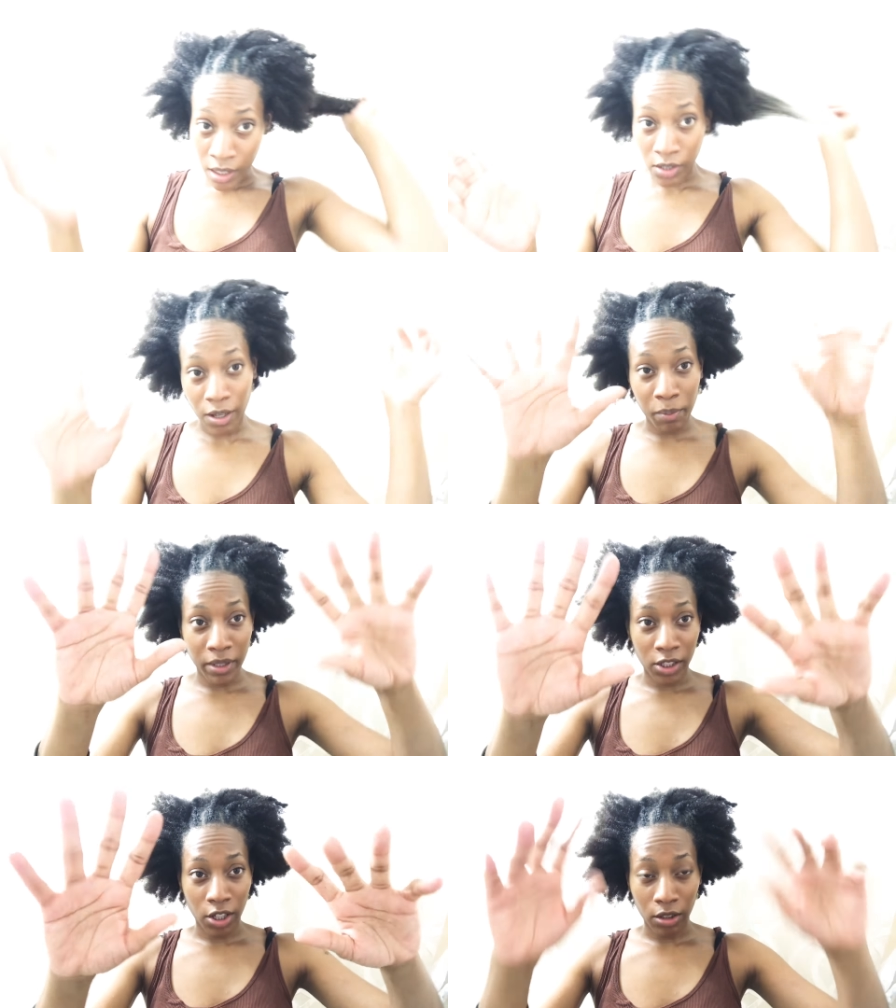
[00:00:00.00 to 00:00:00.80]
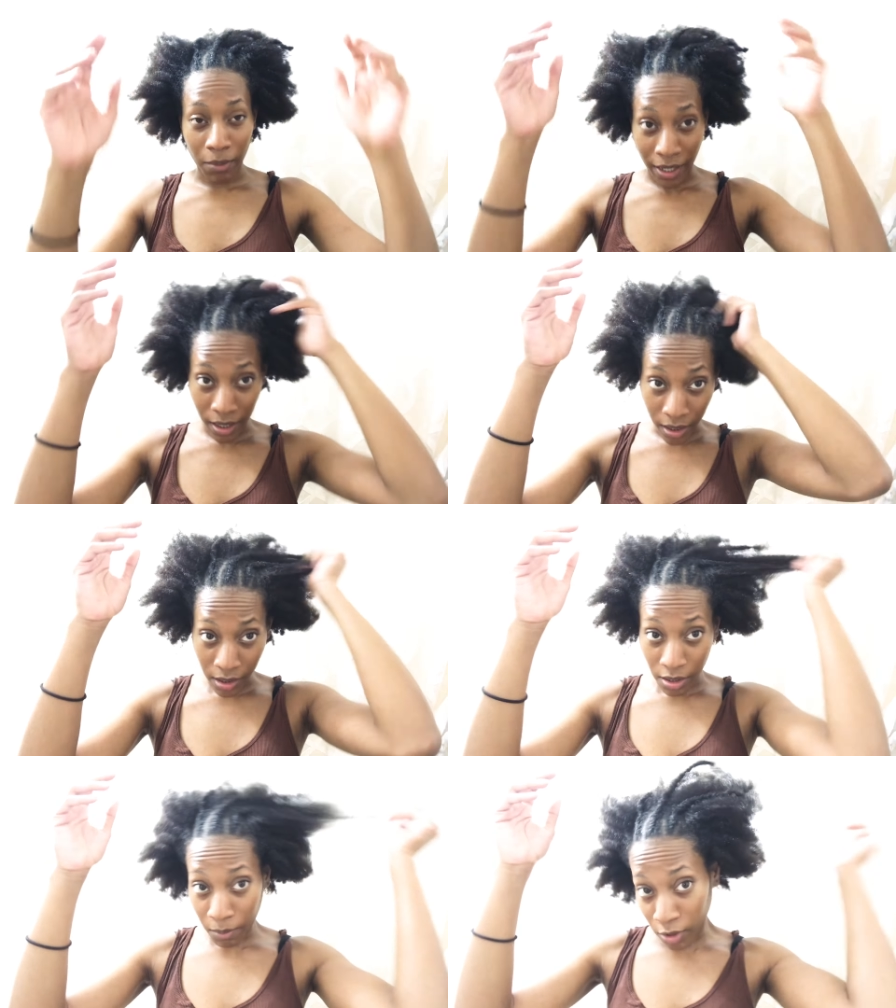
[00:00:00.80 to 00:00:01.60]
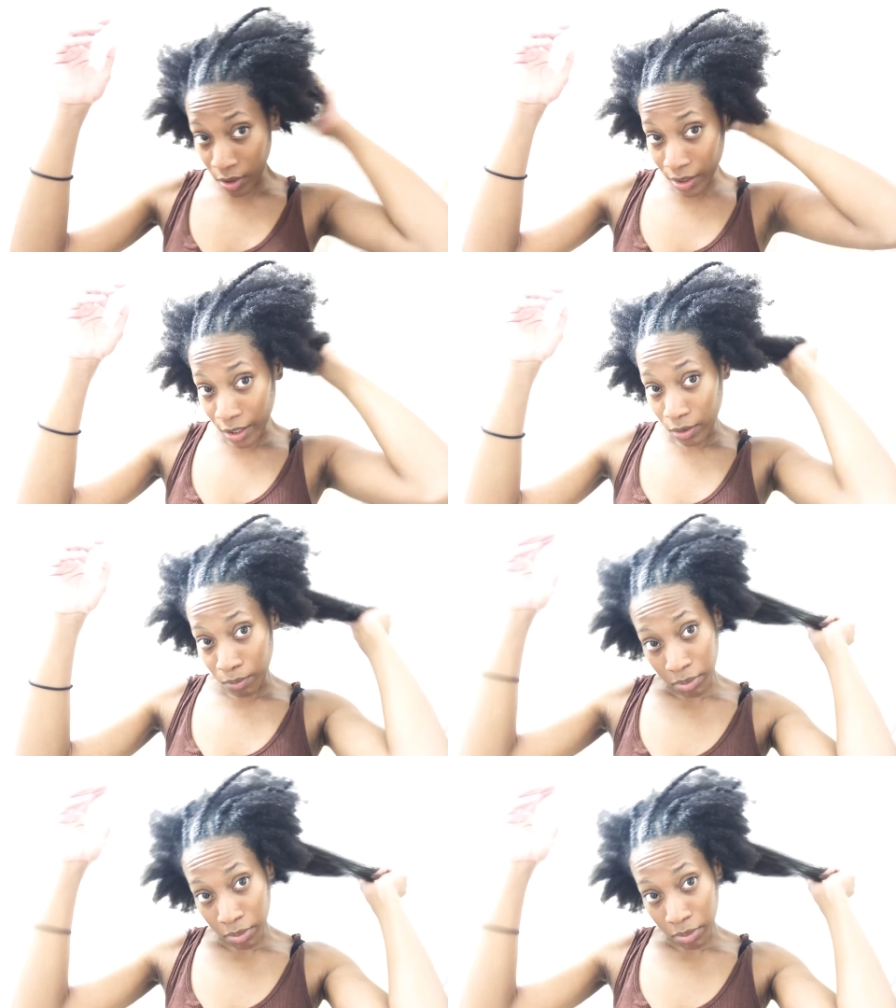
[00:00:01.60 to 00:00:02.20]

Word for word: so I put gel in my hand so I'm just like